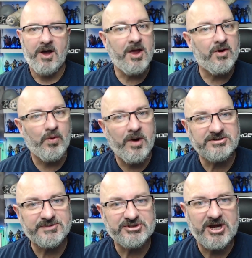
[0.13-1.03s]
Hi all,
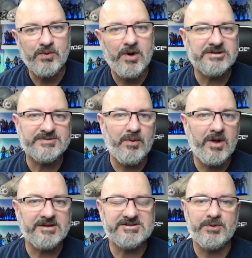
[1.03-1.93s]
welcome to my channel, welcome to my
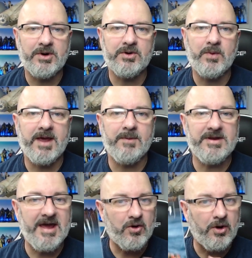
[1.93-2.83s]
world, to the world away. We
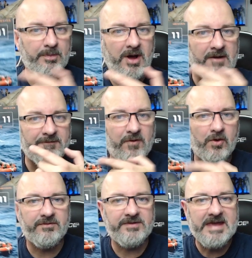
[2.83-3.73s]
now got part
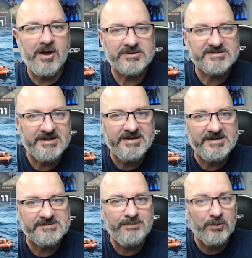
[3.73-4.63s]
4 of
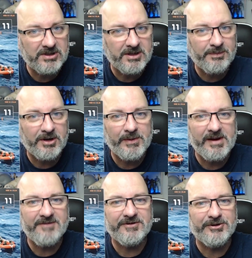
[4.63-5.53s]
Deagostini's Build the Apollo
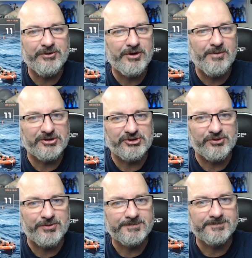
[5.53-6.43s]
11 Lunar
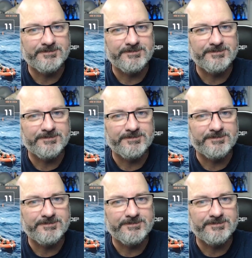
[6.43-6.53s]
Module.